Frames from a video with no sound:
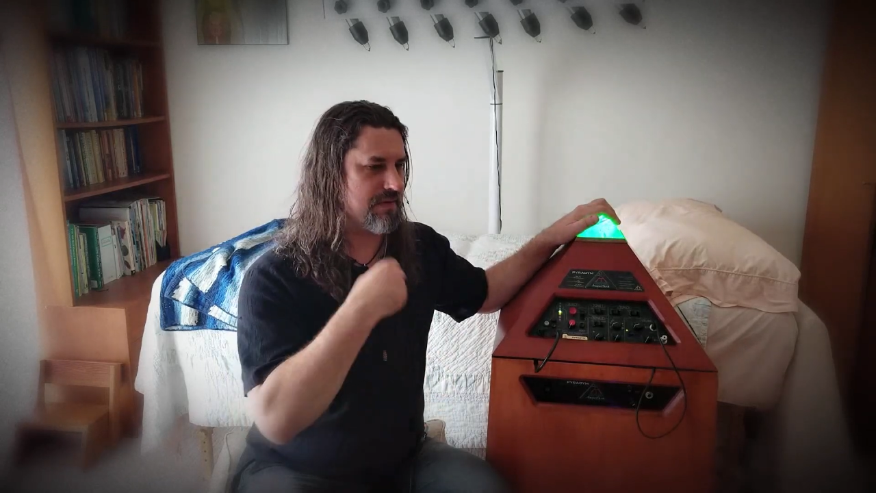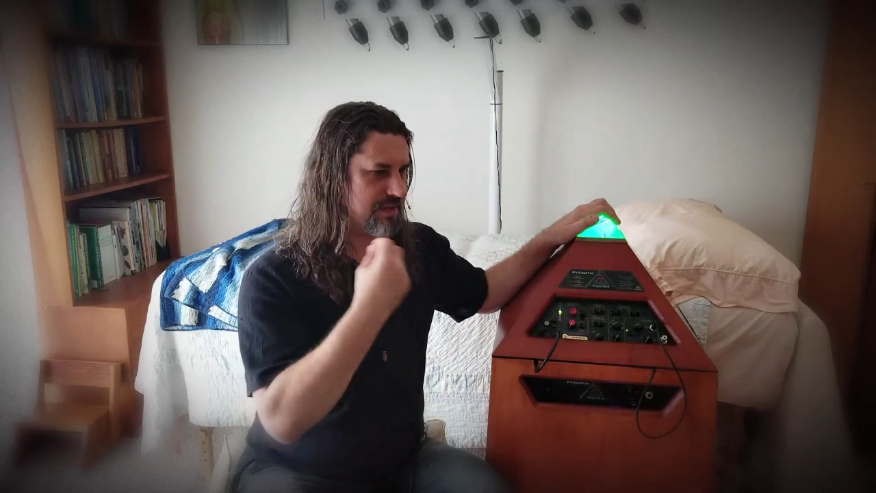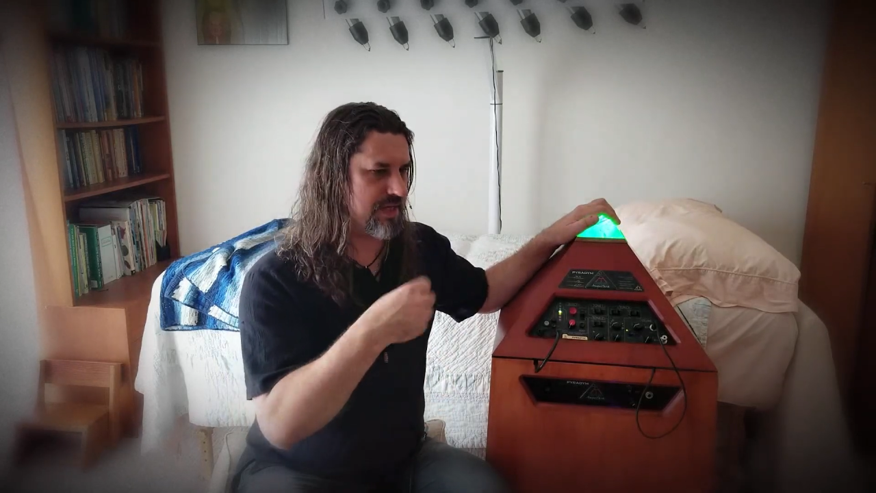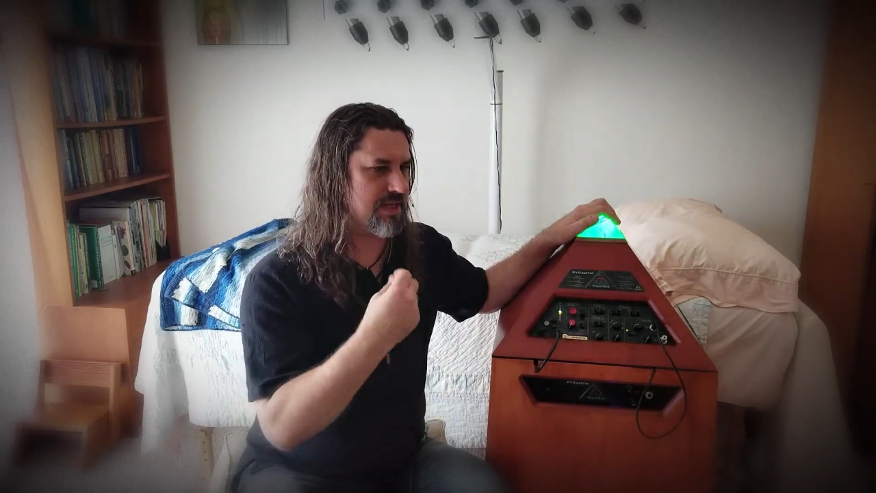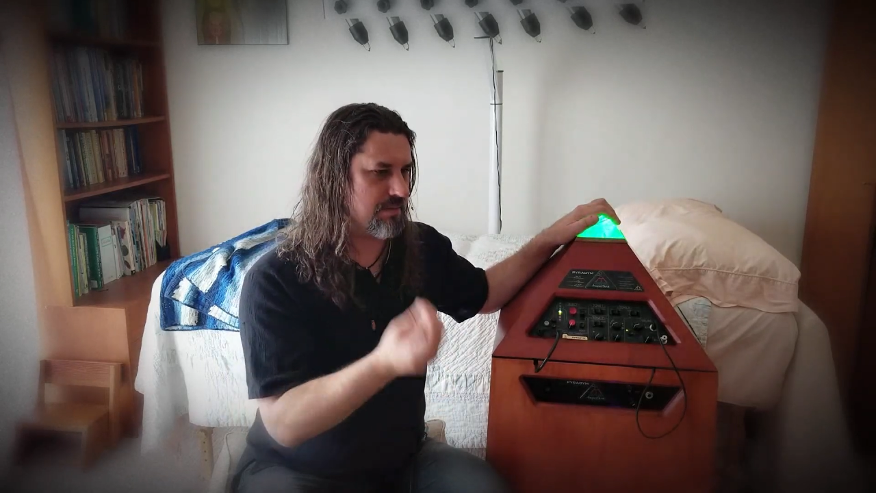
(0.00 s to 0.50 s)

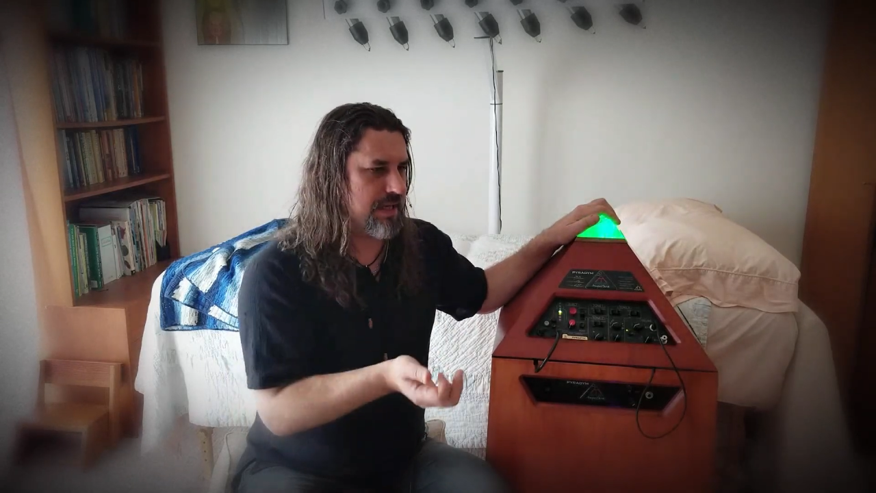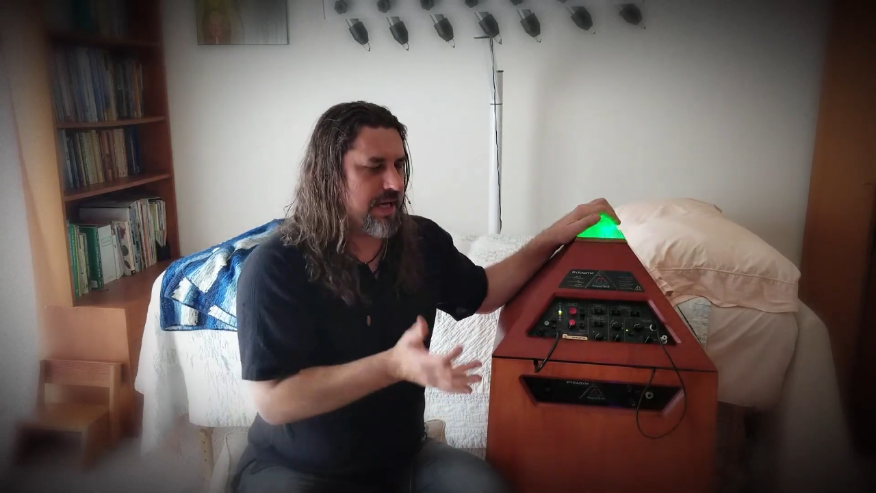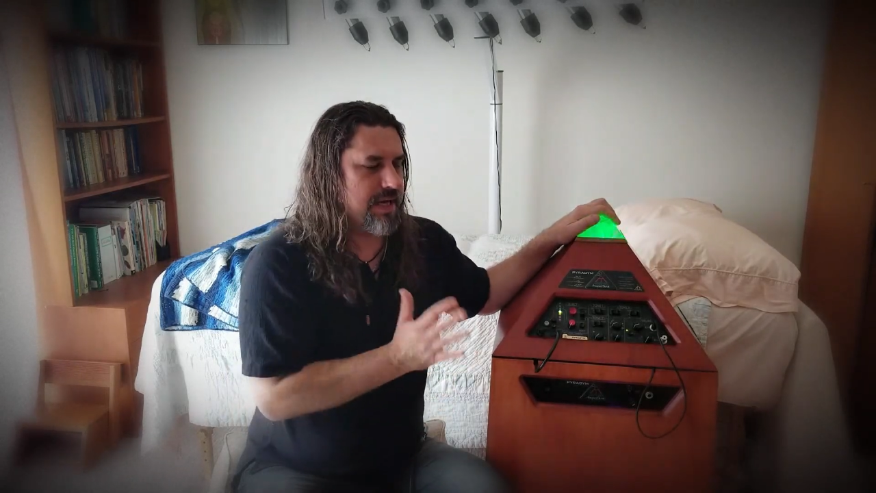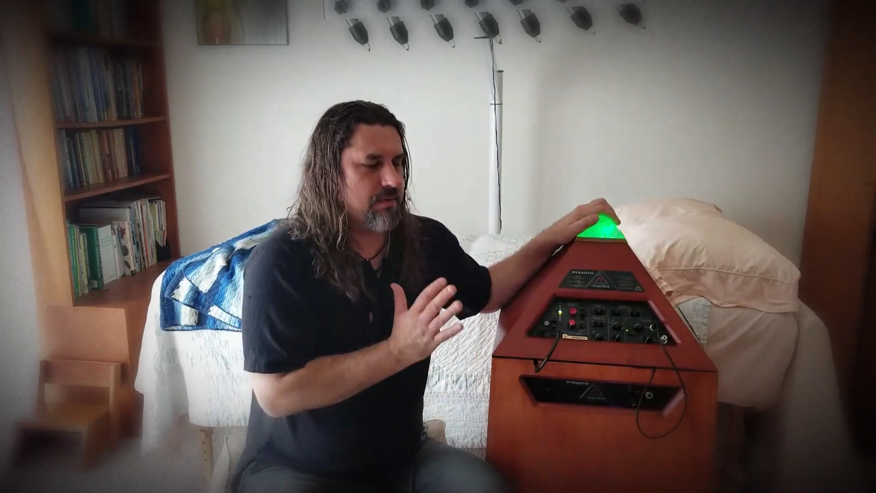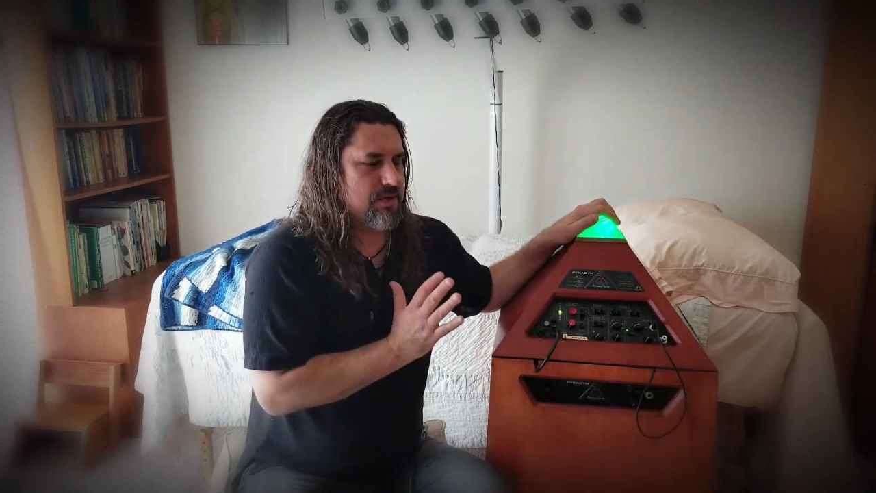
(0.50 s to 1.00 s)
Is in the
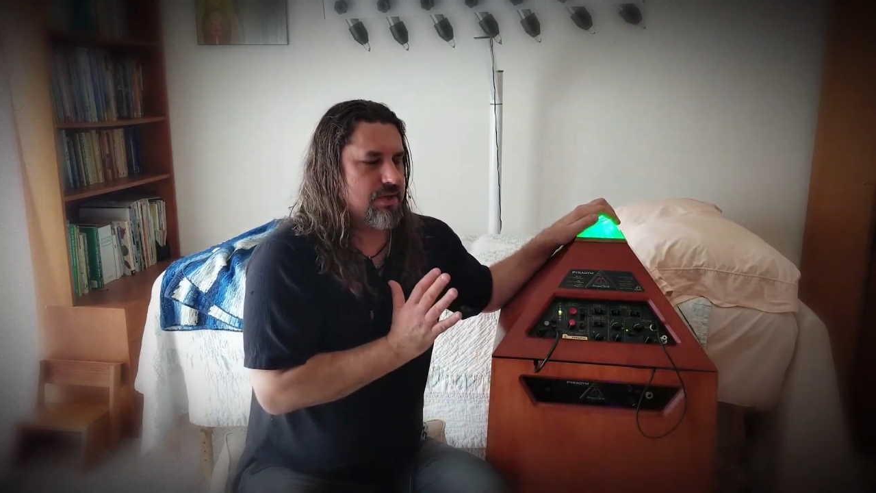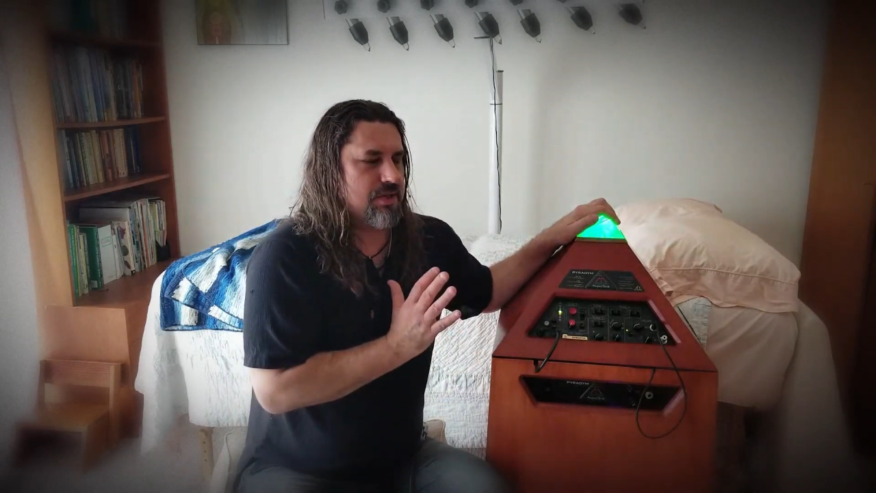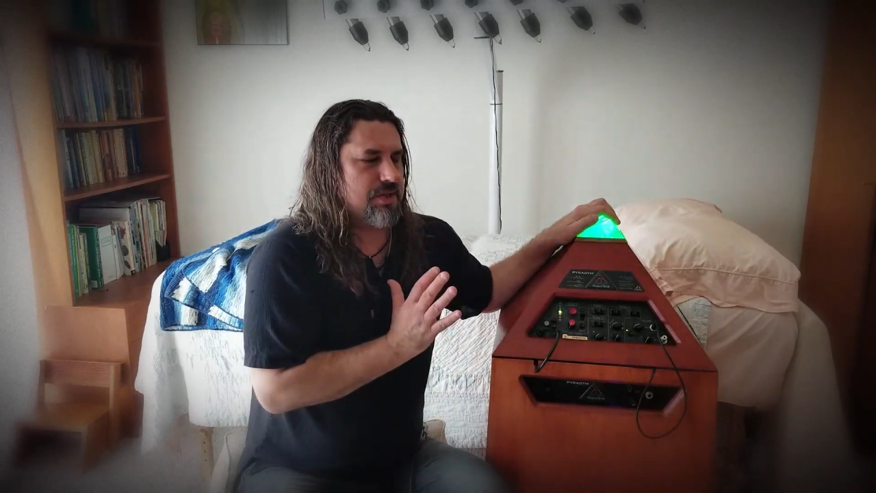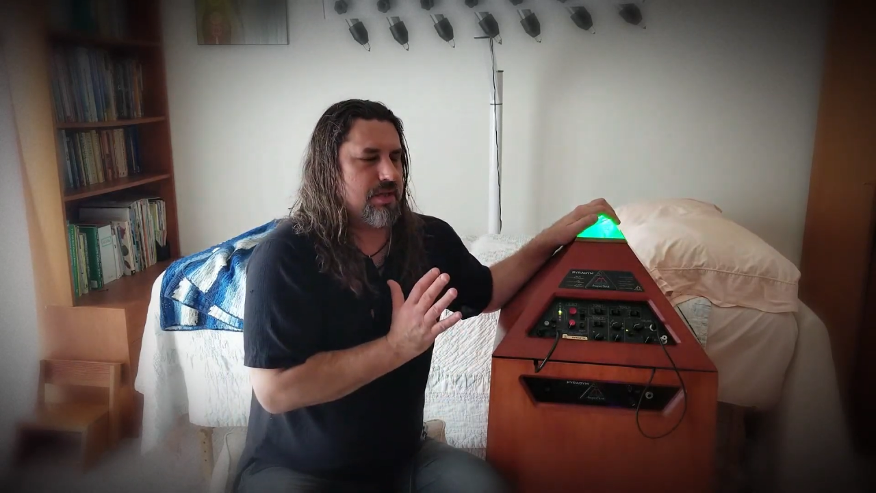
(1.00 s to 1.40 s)
beginning was just